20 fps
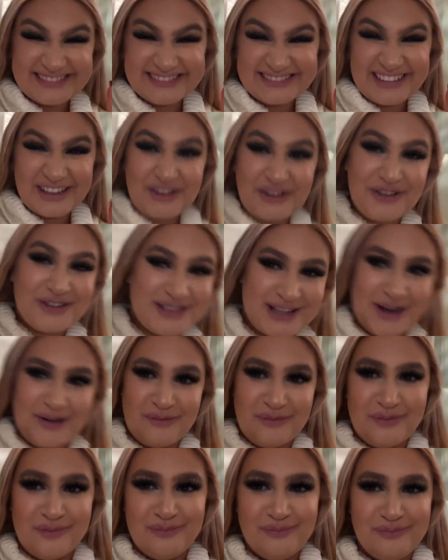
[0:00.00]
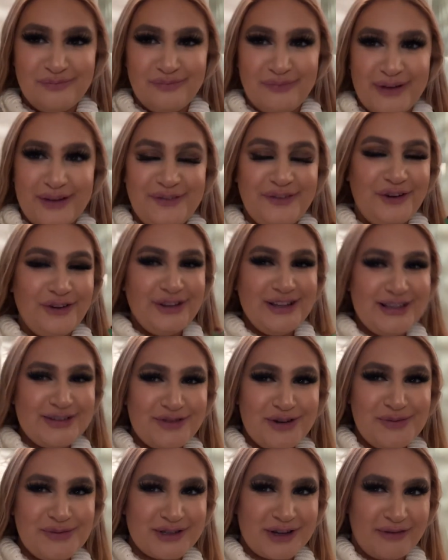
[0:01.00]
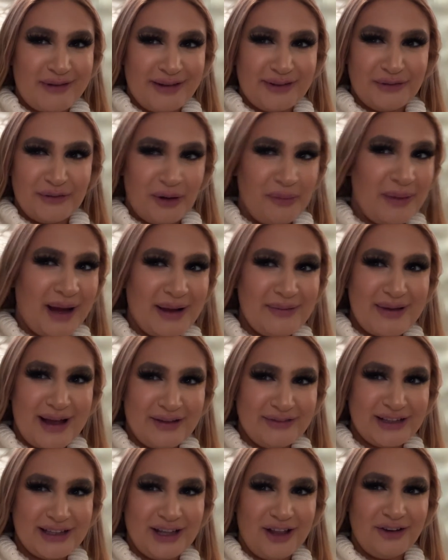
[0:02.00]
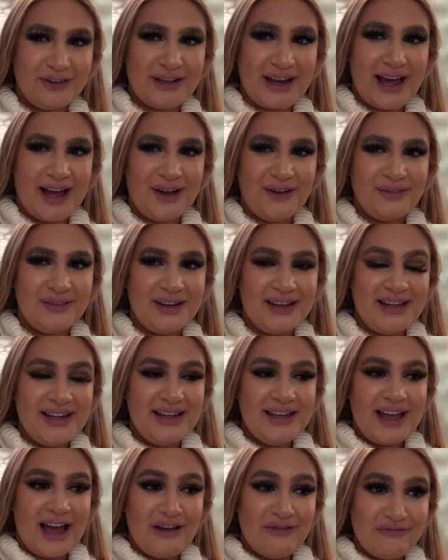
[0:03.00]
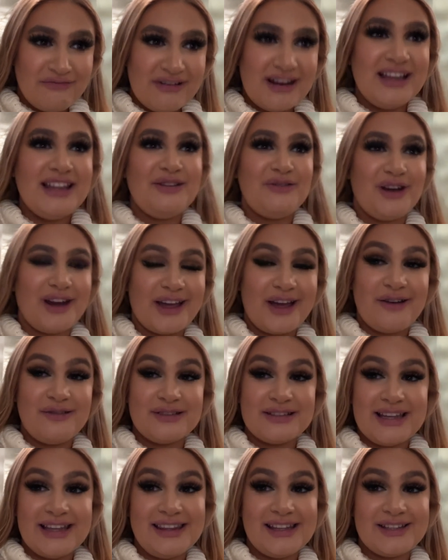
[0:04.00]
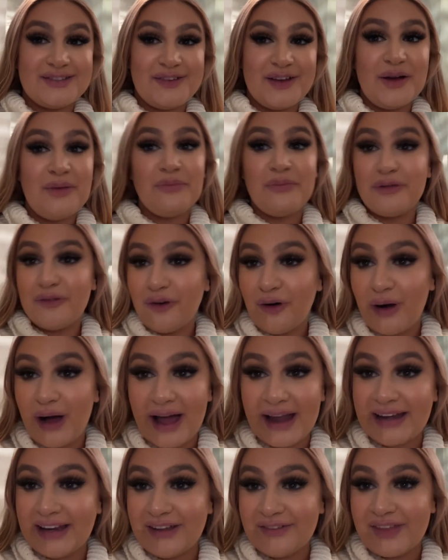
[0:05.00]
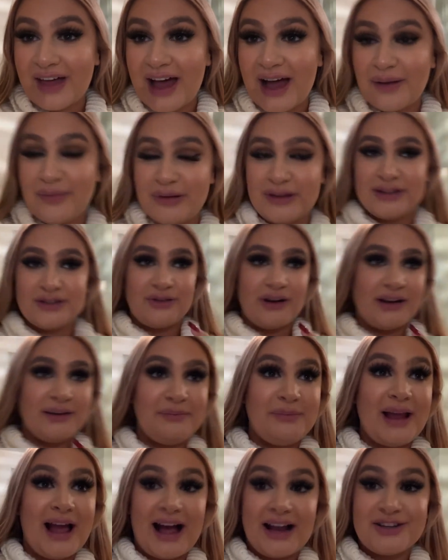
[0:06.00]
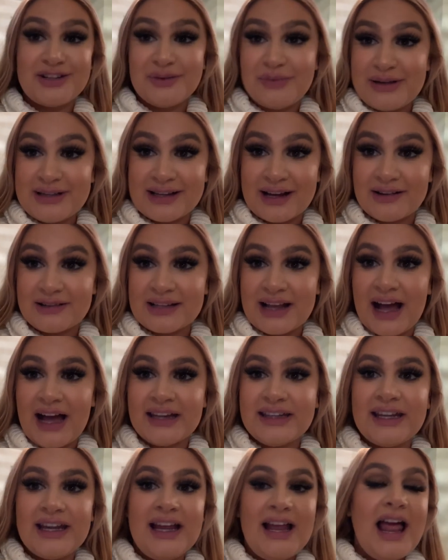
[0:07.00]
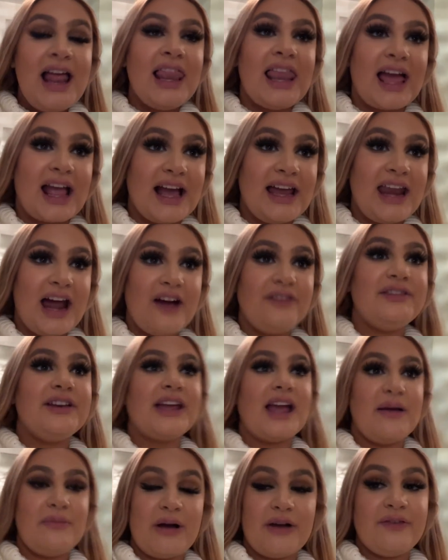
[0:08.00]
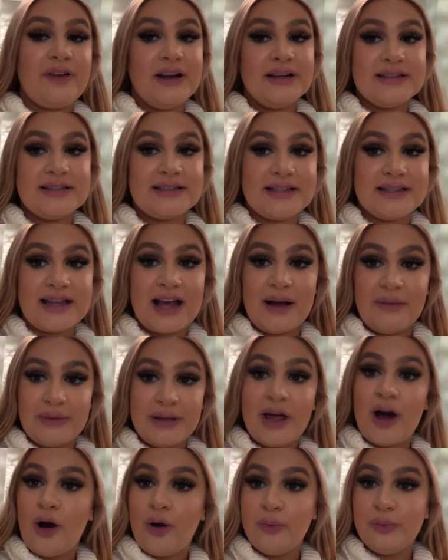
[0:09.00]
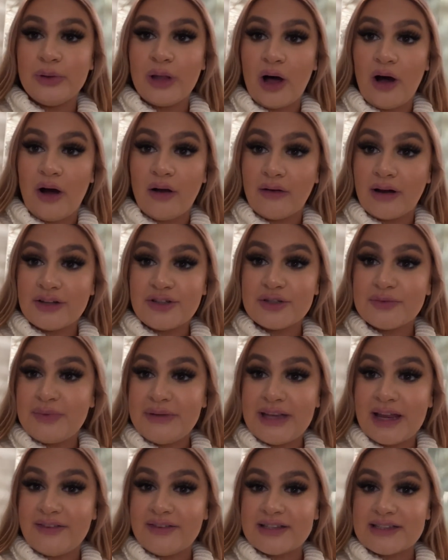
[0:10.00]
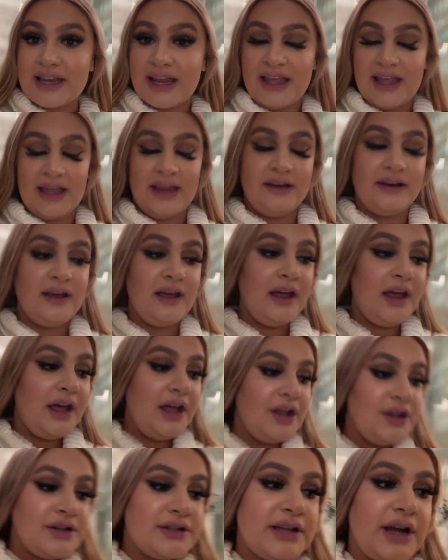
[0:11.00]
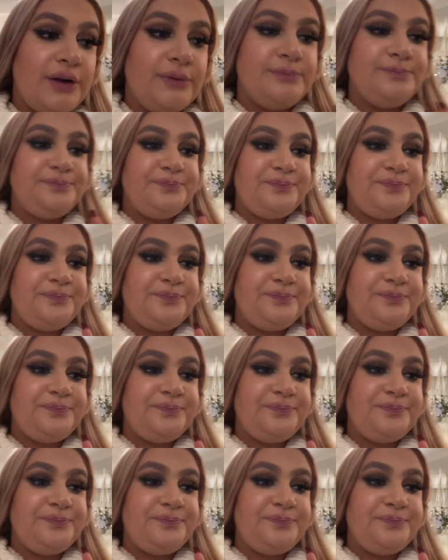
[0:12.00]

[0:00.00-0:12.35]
and also, with all these rumours going around that we might be having a lockdown, I really want to go and see this film before any of that happens, or I'd actually be so sad. Like, I'd have to get my friends to tell me the whole plot, or I'd just be devastated. So,